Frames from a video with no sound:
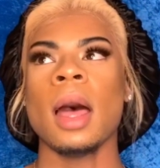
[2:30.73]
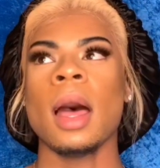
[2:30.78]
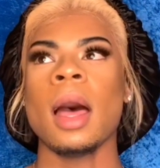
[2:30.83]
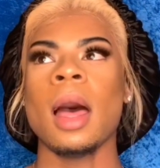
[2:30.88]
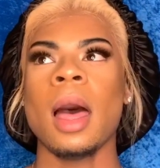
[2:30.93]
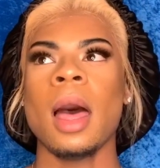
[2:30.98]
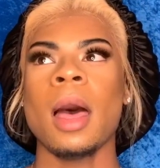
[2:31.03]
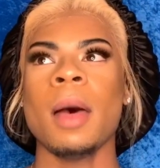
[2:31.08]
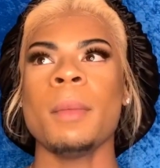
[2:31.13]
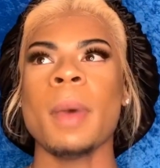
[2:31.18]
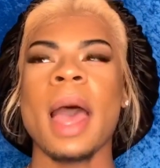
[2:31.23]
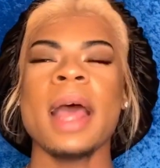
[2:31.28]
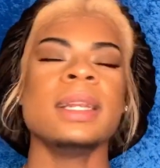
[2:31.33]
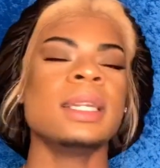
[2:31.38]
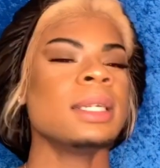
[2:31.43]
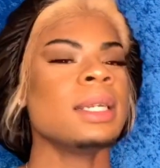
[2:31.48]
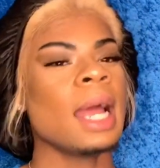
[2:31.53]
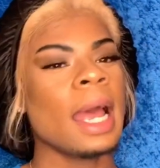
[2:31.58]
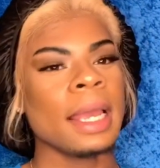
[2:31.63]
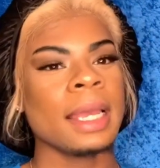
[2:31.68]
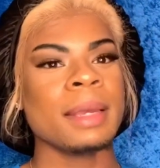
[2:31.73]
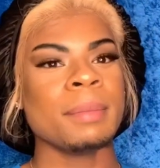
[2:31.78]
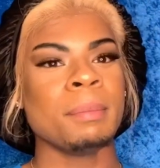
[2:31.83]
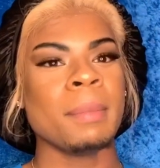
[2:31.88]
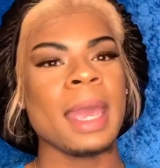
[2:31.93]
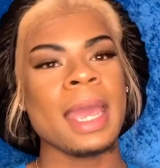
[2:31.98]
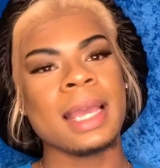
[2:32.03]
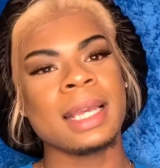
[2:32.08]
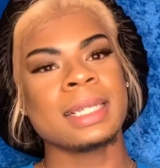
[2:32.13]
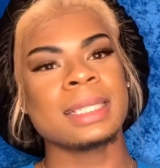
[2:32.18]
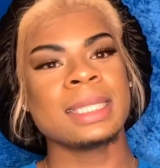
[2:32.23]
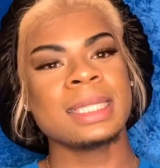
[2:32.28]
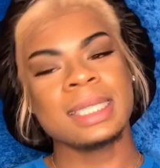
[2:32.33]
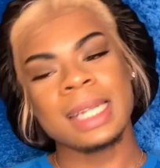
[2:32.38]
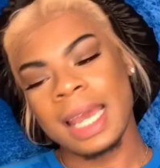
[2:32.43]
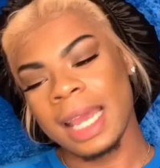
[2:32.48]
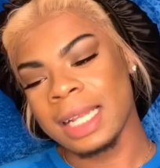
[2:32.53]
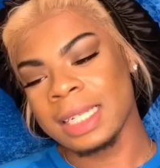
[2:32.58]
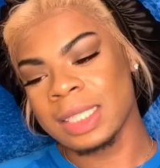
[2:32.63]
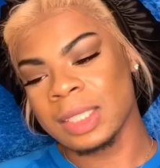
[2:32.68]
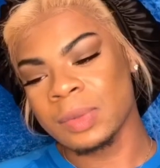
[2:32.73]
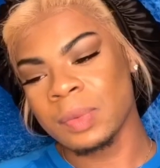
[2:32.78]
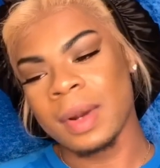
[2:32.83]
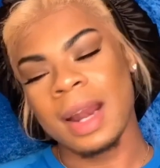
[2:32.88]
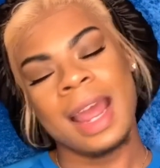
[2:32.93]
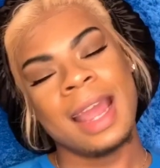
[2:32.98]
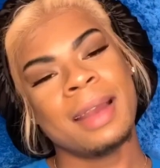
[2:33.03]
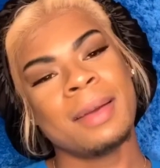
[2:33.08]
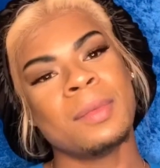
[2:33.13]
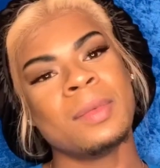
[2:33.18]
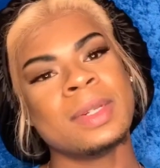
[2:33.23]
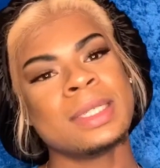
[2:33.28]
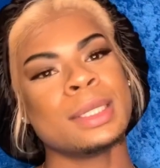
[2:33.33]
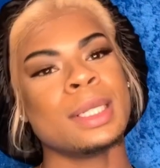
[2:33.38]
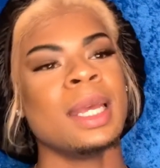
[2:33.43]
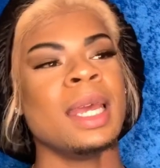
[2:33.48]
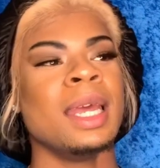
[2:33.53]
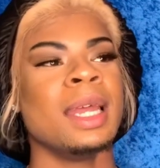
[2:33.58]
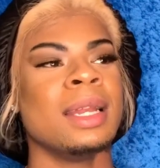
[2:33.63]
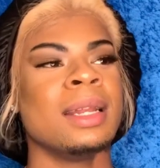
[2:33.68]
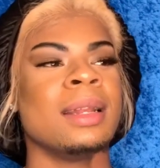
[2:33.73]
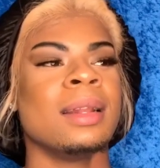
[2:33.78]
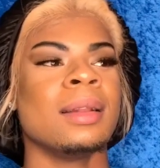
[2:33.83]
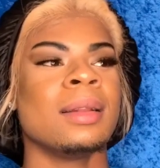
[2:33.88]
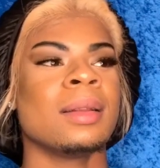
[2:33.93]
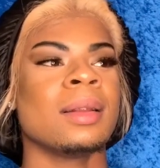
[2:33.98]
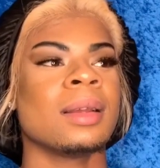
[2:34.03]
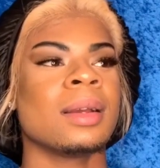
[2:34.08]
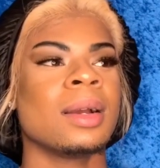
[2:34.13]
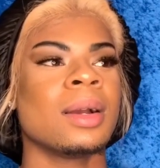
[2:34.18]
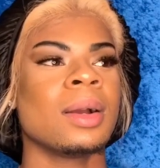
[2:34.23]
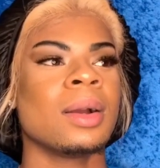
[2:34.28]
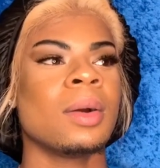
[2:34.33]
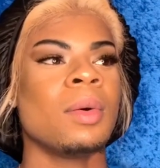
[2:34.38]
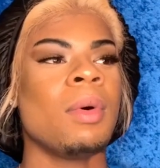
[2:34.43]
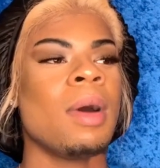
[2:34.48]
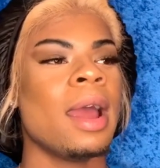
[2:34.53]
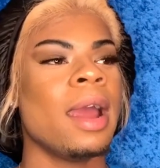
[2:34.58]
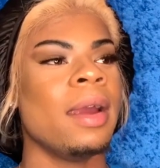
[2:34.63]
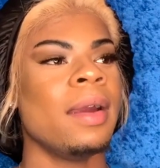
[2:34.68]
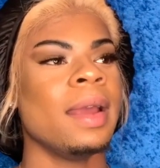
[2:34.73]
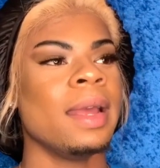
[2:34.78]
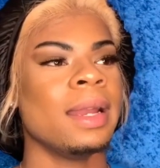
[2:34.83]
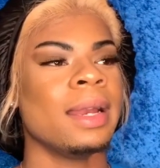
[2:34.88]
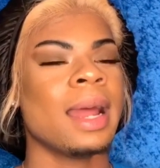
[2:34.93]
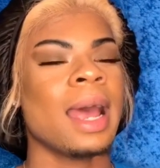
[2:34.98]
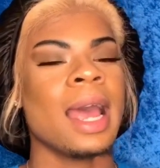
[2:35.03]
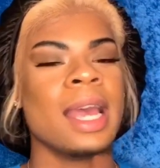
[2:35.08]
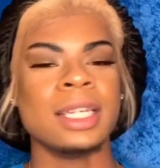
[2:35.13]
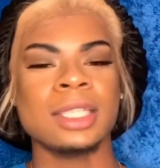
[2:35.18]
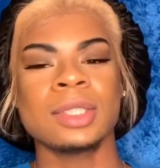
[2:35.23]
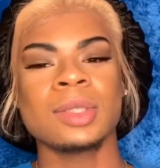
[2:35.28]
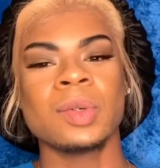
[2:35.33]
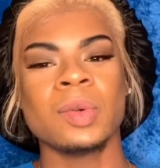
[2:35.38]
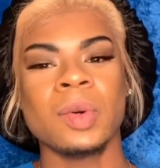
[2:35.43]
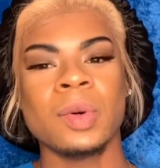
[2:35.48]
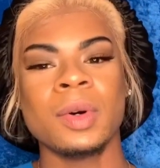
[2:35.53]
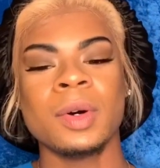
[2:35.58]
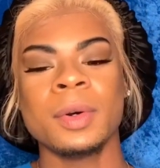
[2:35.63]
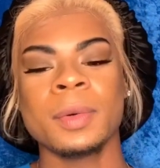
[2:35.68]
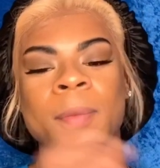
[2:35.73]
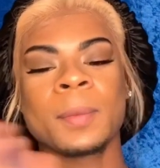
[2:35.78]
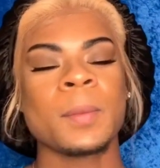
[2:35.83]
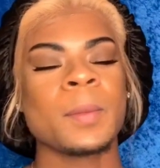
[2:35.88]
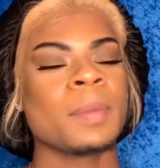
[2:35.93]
Um, I did not make states when I was in choir in high school.